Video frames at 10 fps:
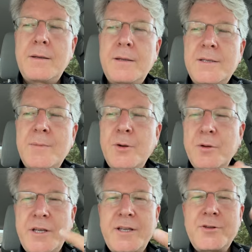something
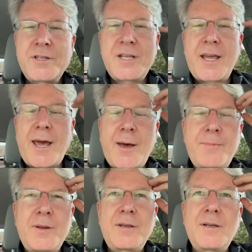really interesting
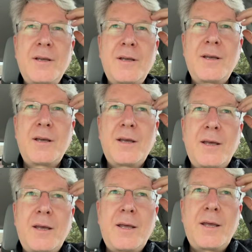happened
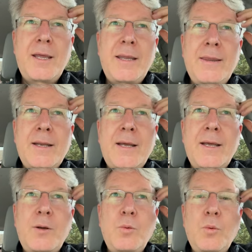that
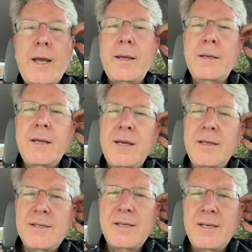I
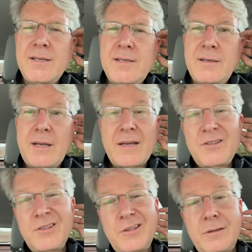recognize is that
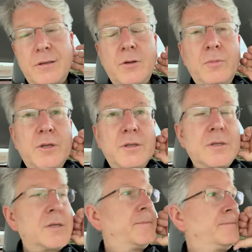actually humans,